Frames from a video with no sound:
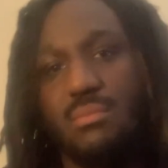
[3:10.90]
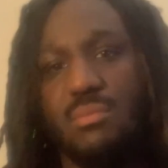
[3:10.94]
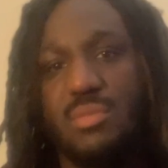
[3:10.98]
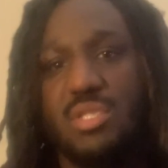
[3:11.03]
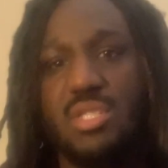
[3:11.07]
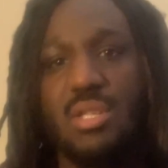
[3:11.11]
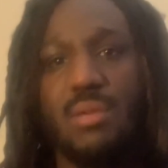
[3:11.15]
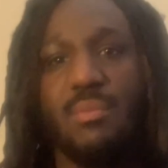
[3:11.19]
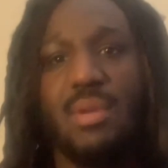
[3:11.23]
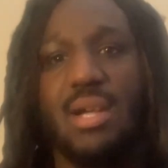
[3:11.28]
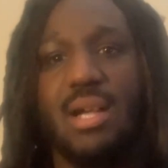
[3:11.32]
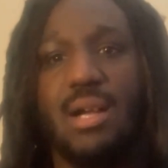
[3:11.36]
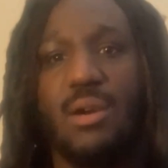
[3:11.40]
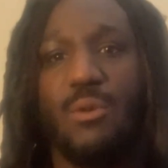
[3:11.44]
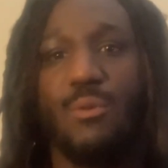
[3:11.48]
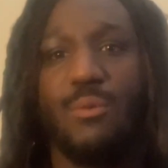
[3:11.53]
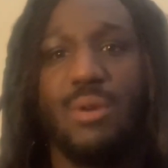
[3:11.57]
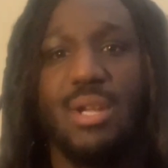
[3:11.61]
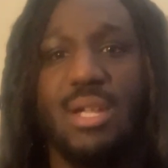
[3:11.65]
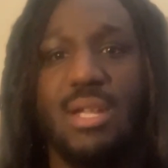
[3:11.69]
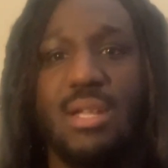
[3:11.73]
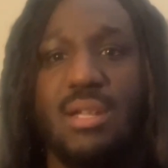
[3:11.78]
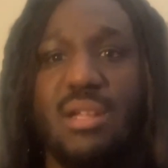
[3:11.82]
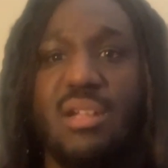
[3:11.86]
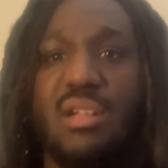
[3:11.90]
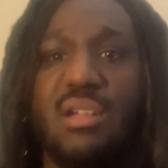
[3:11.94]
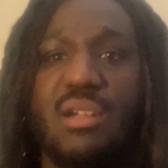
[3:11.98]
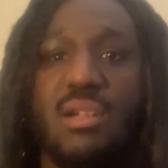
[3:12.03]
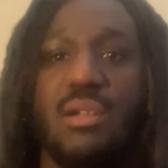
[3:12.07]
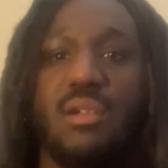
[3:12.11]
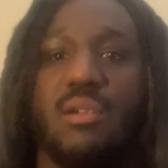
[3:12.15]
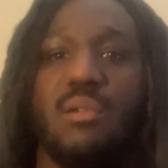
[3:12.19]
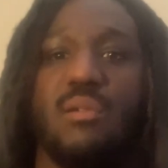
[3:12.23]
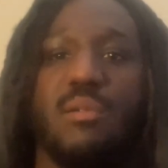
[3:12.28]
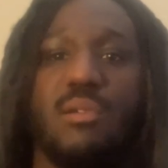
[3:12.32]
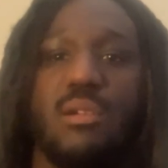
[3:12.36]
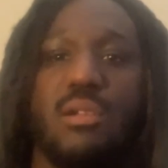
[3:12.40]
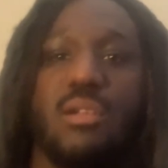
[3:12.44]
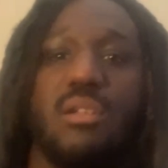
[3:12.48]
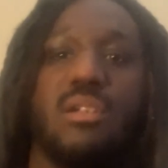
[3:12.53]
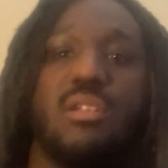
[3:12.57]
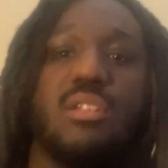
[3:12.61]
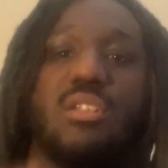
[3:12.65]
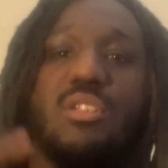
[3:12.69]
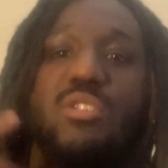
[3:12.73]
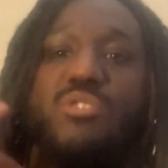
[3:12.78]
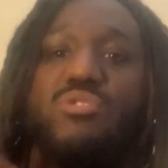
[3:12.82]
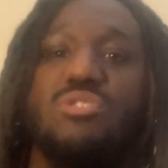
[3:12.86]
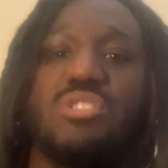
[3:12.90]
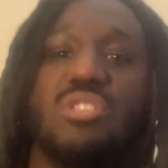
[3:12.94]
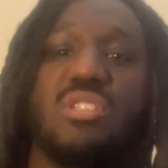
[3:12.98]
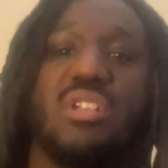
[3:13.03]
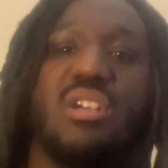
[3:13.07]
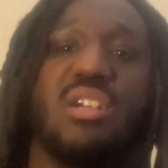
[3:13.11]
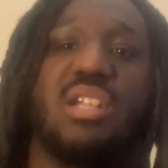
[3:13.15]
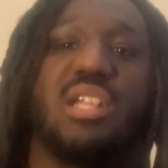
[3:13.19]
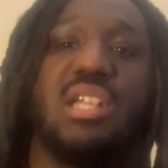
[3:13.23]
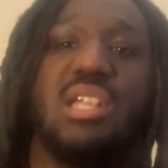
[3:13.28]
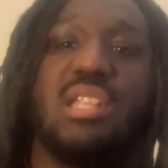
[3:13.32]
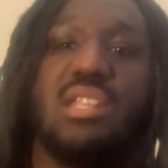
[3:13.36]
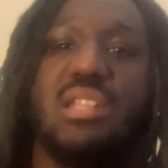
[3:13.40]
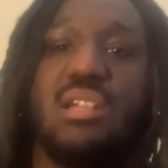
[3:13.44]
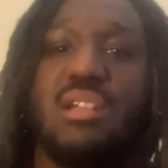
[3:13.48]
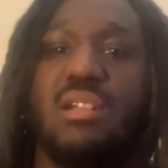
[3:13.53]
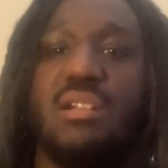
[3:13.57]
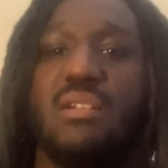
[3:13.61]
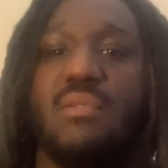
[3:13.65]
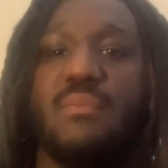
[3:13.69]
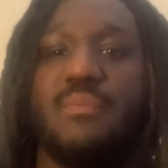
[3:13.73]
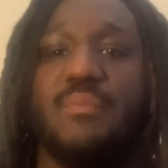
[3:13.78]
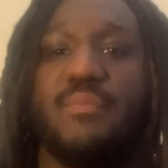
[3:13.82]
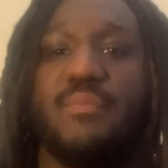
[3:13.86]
somehow away. You stuck in there